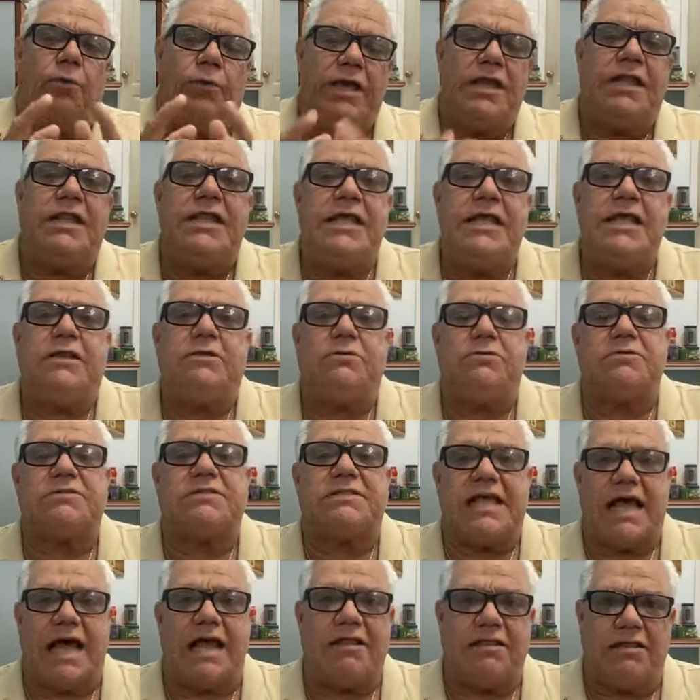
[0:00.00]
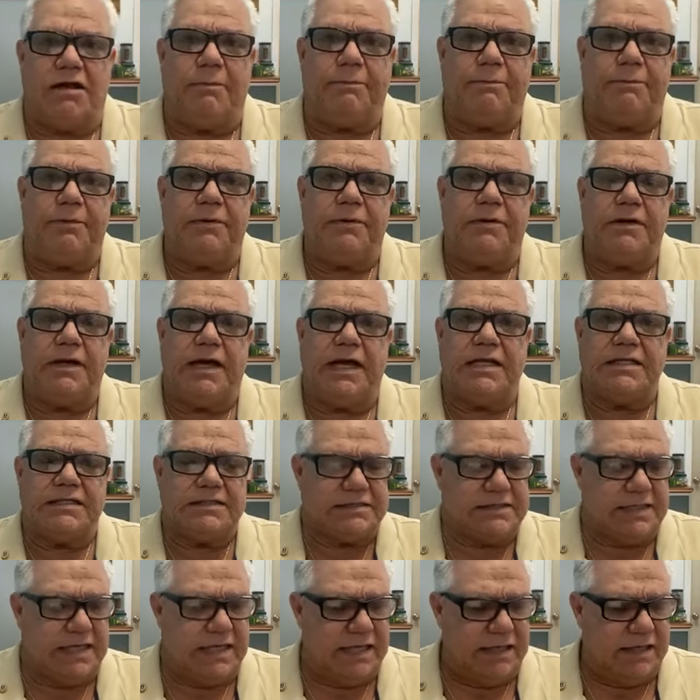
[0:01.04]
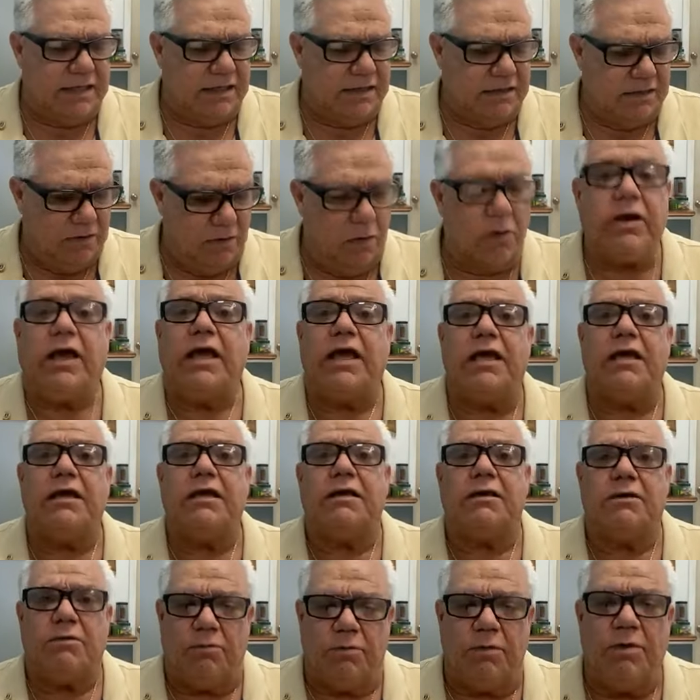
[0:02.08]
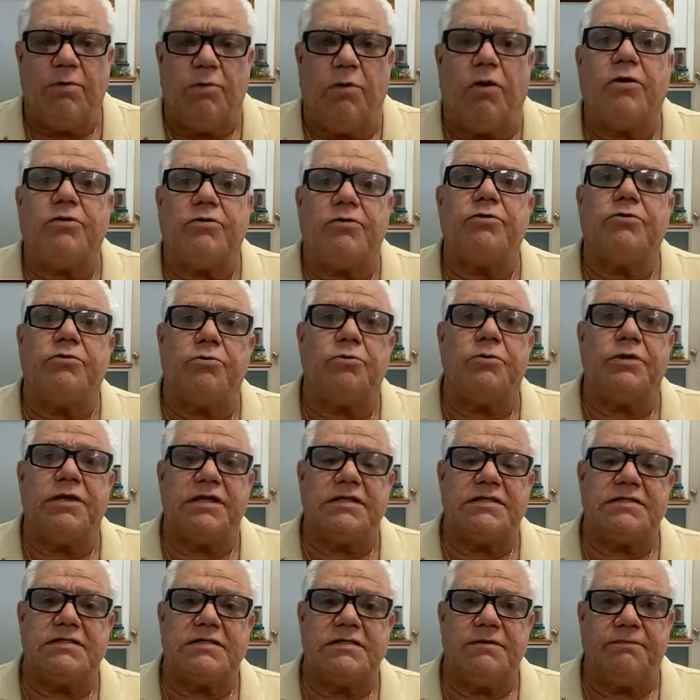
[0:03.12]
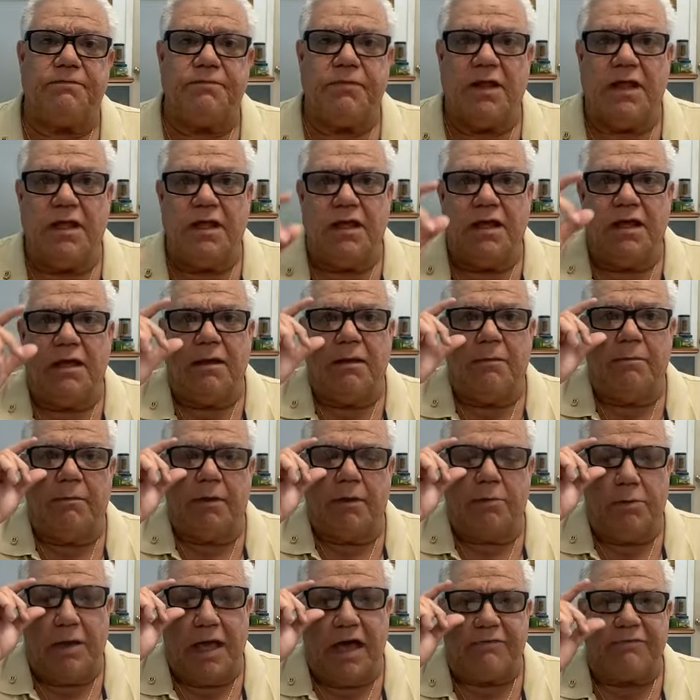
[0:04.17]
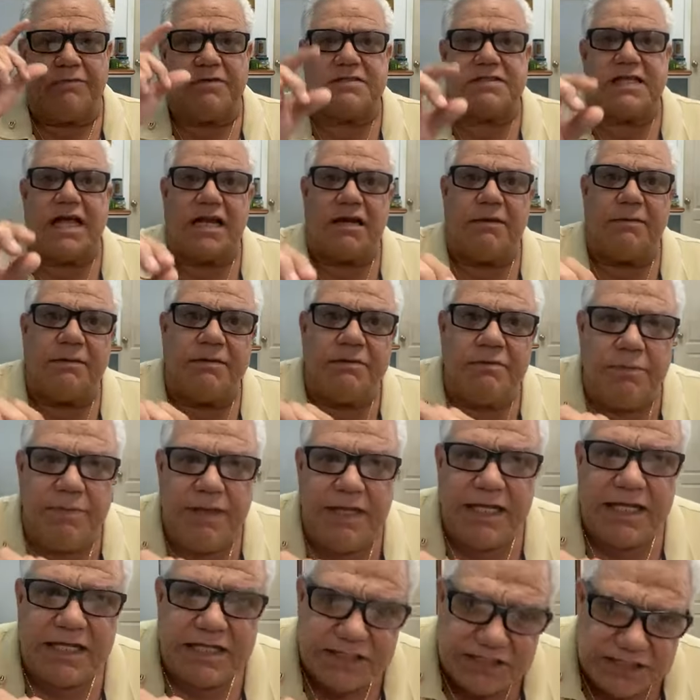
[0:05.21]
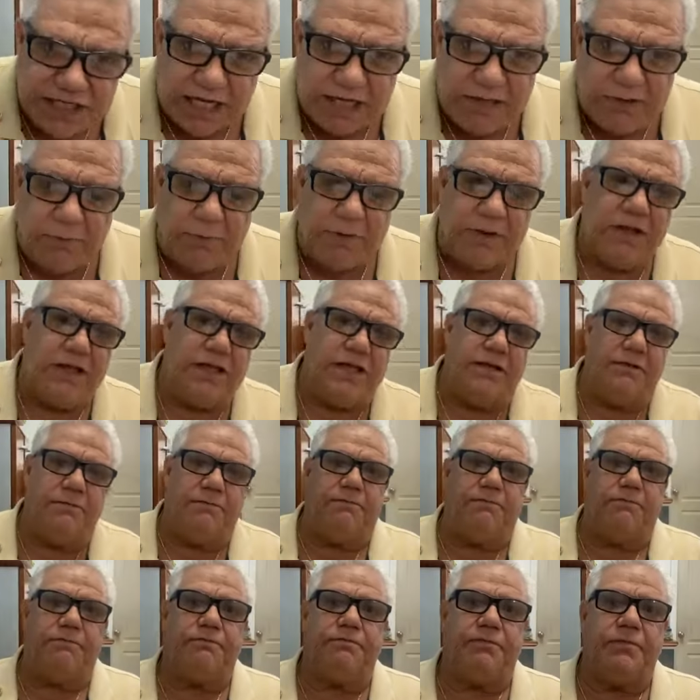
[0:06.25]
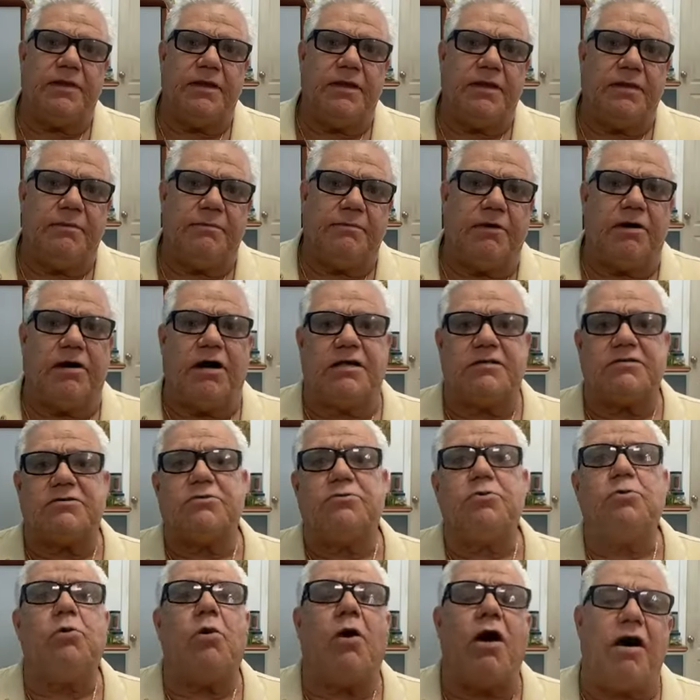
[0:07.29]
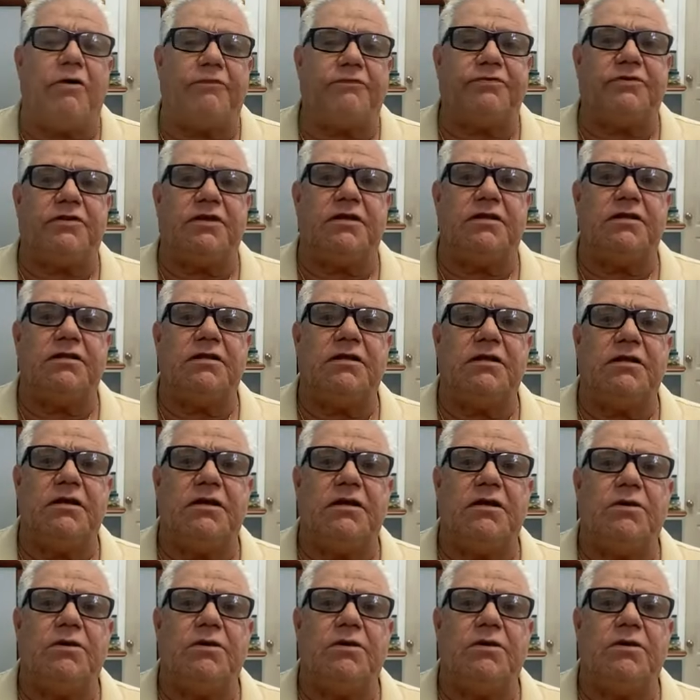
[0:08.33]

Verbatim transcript: we need to stand up and say, okay, we want to do this. But we have to stand up and mean it genuinely. Because too often,